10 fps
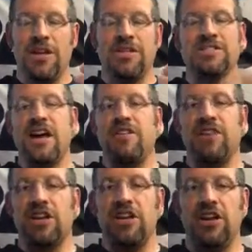inside of
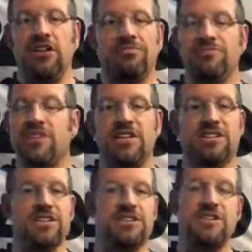our gear,
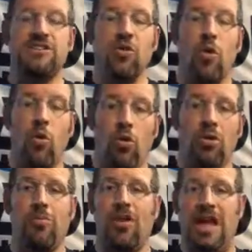it's
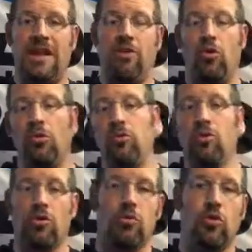horrible on it.
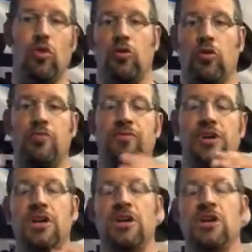Horrible.
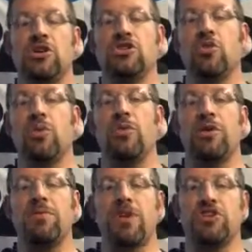So we
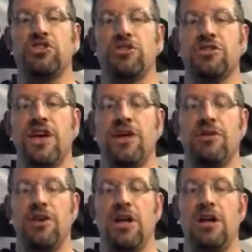want to make sure that
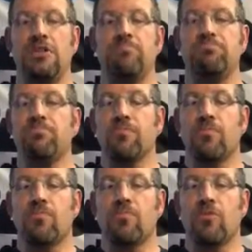
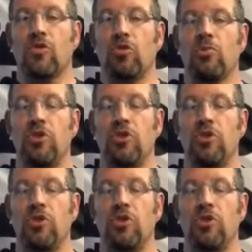we